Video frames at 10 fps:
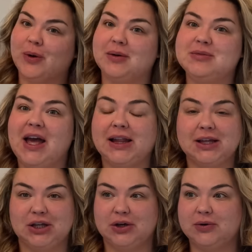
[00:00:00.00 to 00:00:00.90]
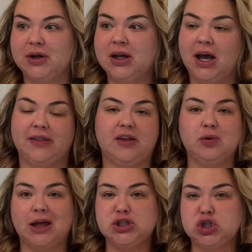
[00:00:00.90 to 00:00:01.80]
I'm telling you. And these will
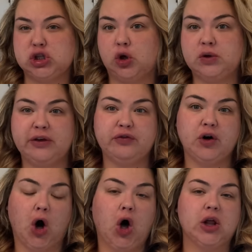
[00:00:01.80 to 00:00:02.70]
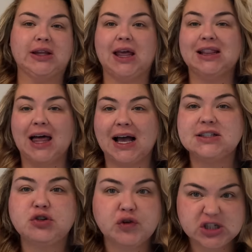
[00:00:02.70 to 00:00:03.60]
like slowly fall and they
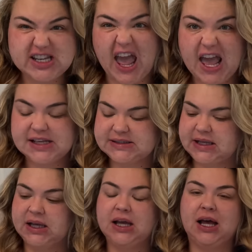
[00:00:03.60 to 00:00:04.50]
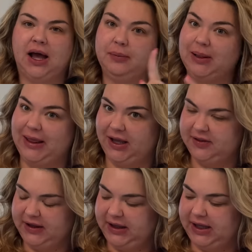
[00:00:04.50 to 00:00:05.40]
last for days. I will link
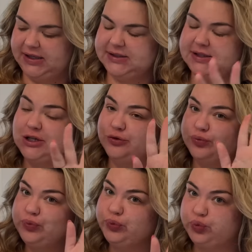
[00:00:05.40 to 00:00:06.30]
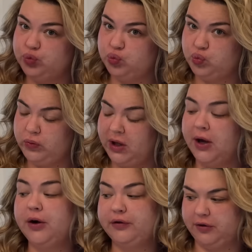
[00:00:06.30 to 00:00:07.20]
the kit
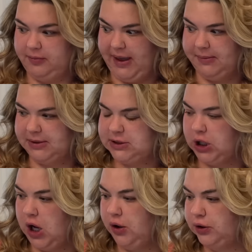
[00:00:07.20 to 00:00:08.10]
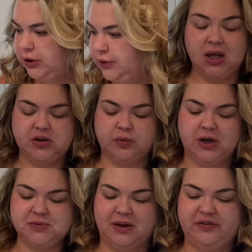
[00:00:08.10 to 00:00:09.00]
from Amazon. I just
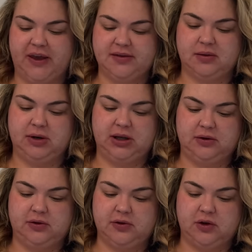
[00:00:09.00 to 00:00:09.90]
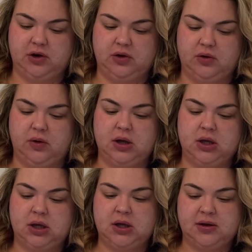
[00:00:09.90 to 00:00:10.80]
washed my face. I'm gonna use the new
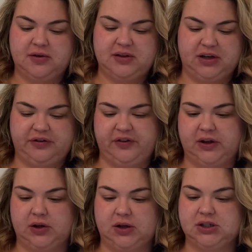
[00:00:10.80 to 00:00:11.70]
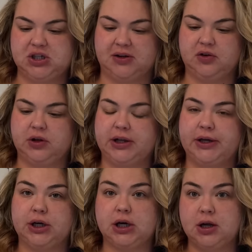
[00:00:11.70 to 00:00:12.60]
Cetaphil Gentle
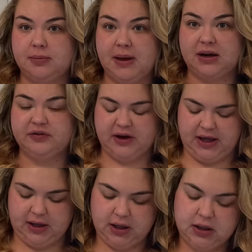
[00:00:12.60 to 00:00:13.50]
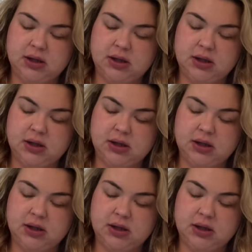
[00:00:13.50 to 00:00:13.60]
Clear Mattifying